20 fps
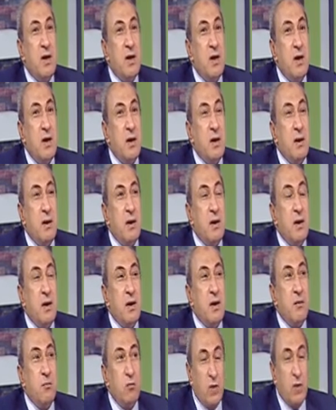
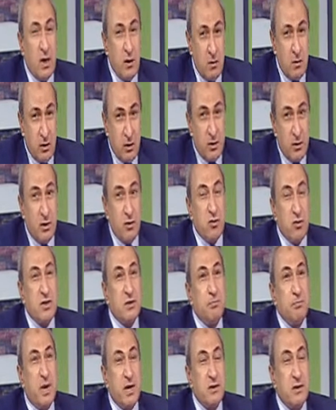In one
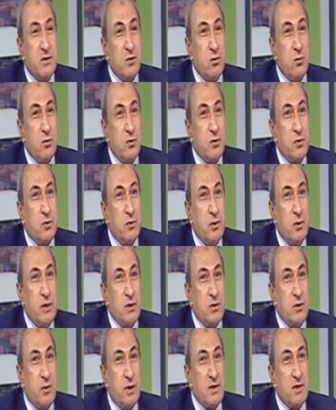respect, also,
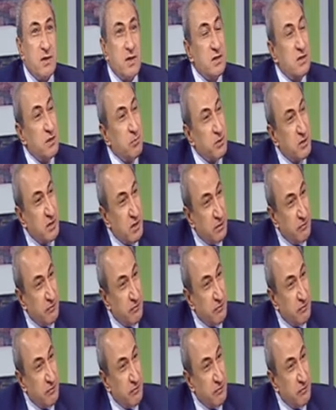His Own Excellency, Mr.